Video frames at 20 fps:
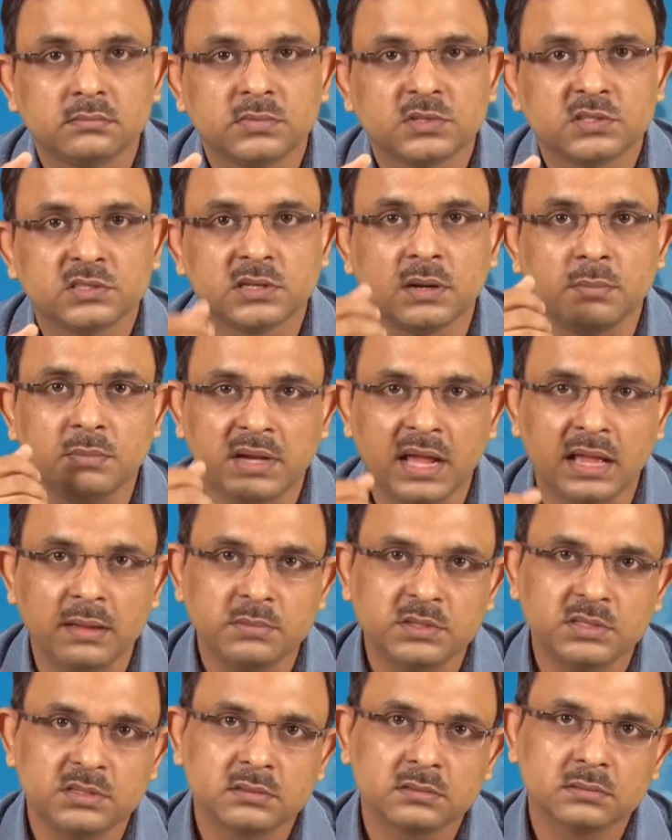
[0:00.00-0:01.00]

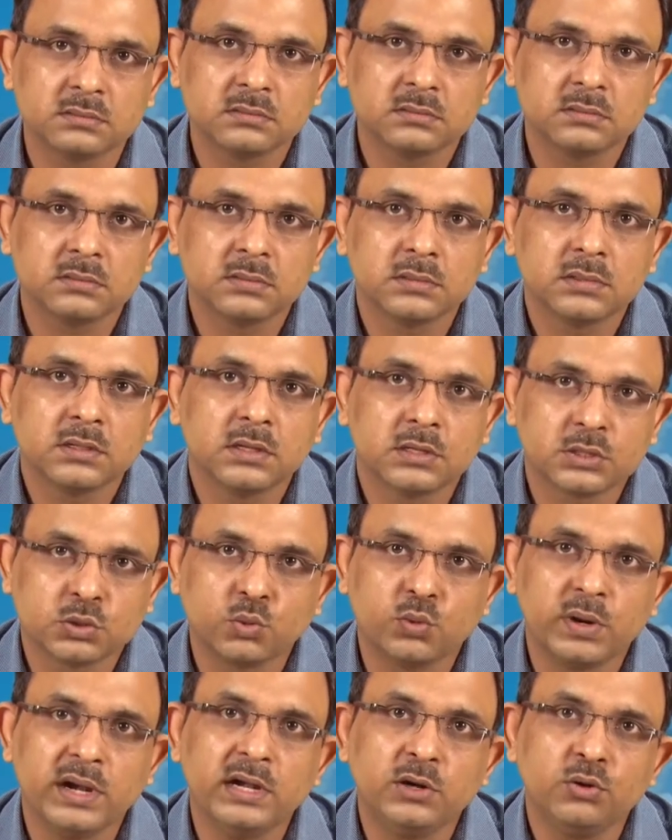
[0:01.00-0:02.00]
Sometimes student